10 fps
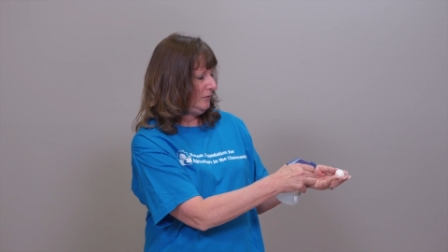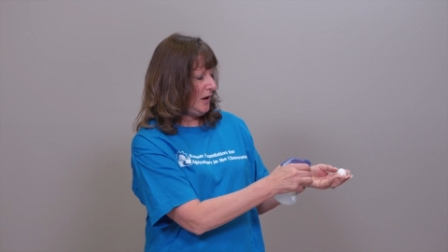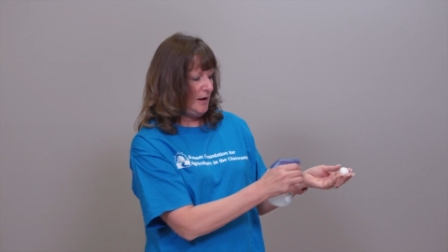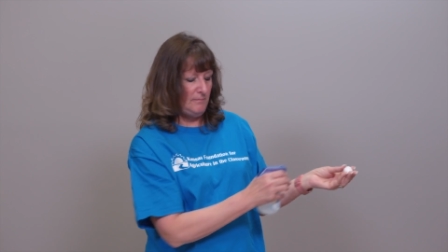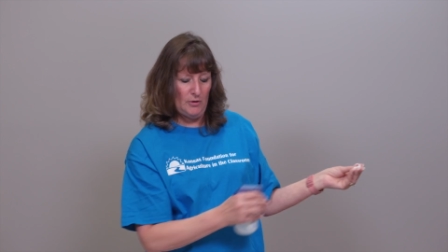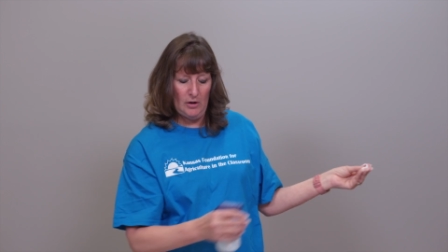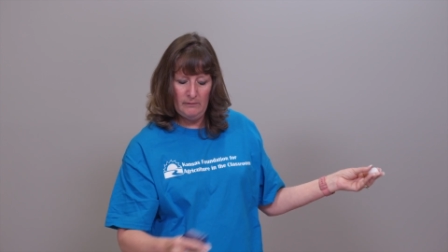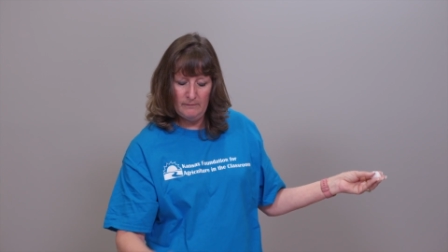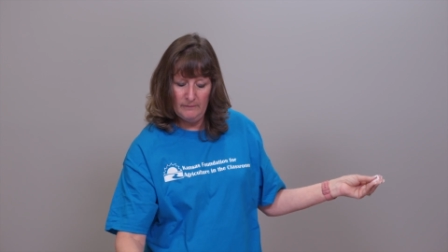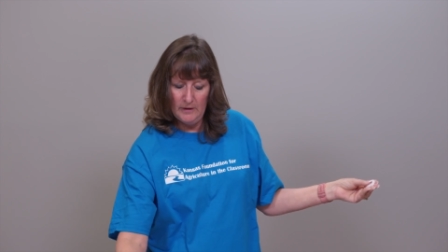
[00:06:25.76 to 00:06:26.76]
cotton
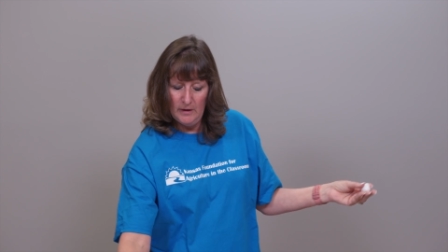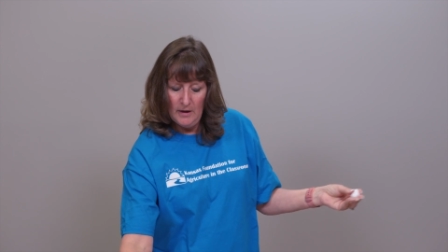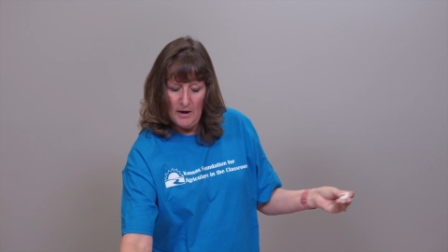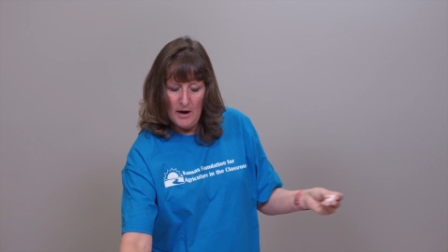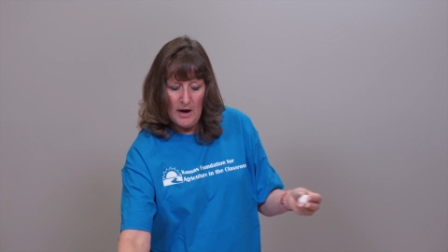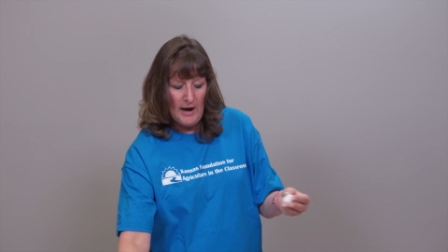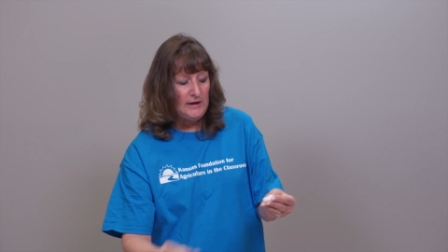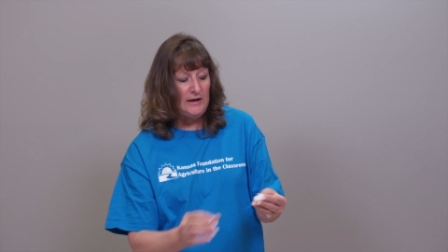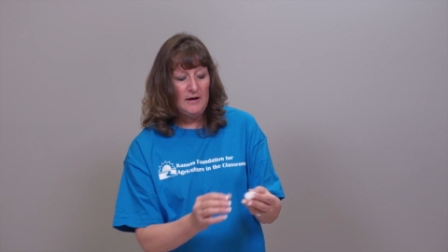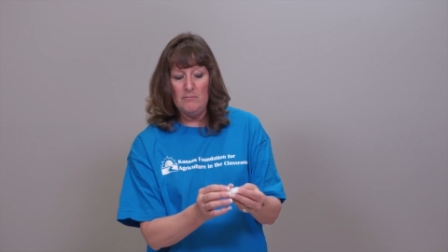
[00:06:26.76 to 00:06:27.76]
ball, I
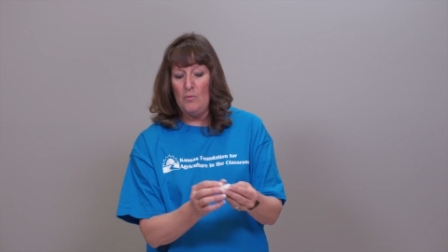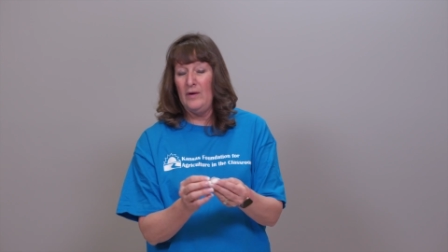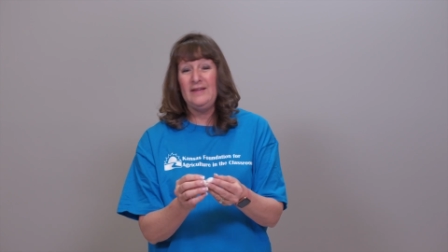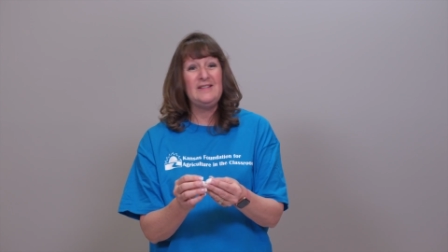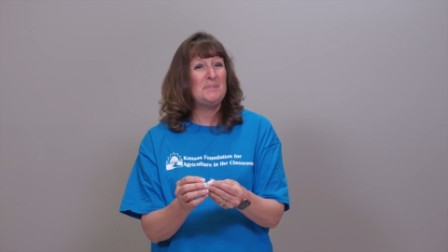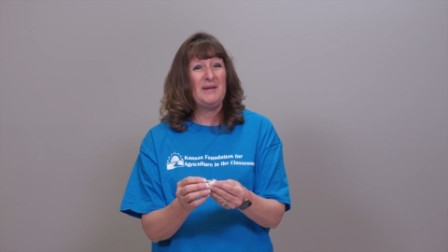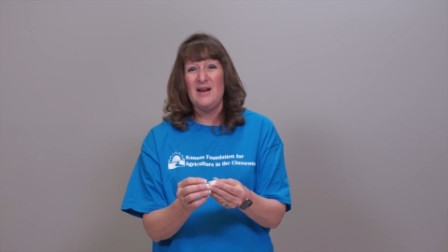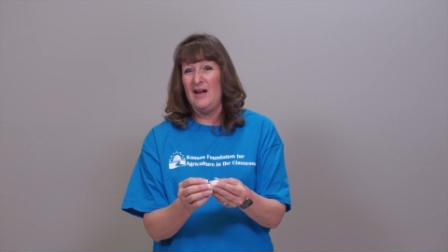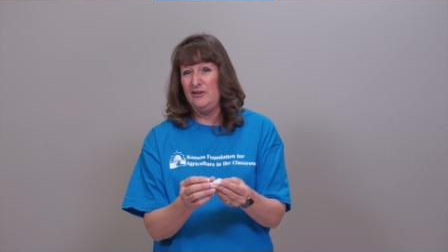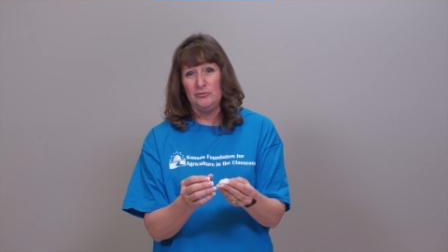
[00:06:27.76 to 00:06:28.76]
need it moist but
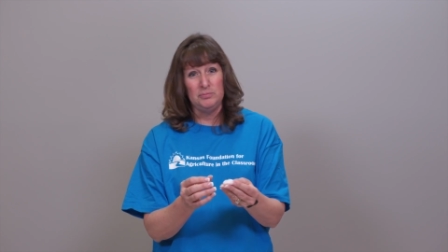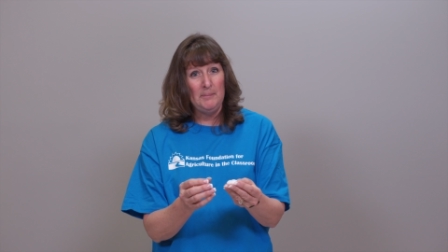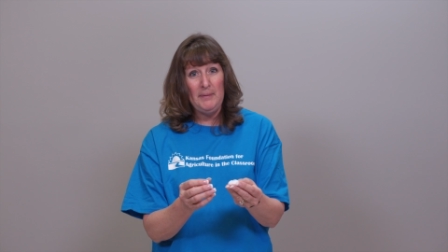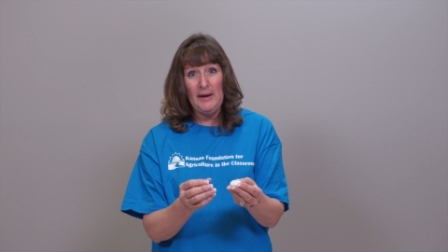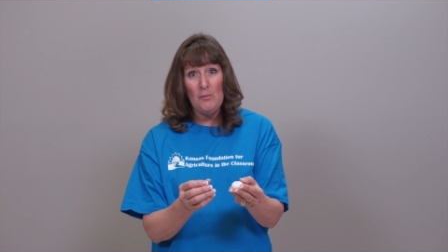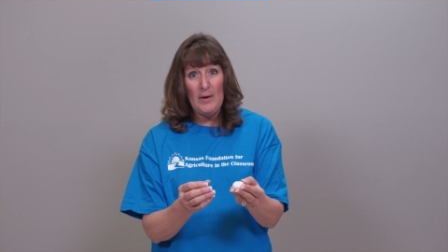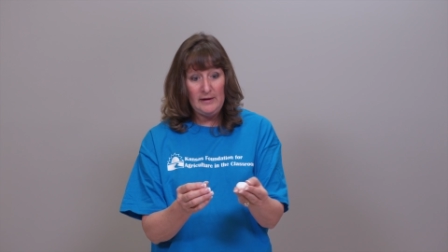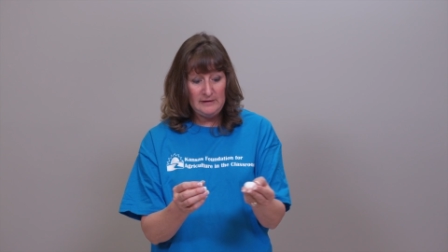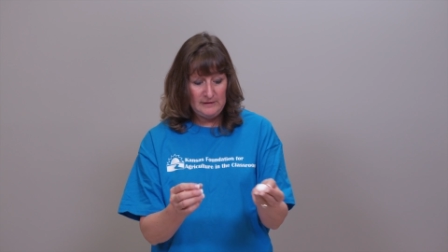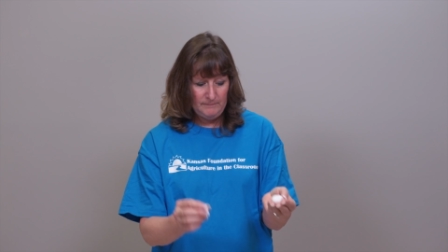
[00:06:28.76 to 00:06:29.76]
not dripping wet.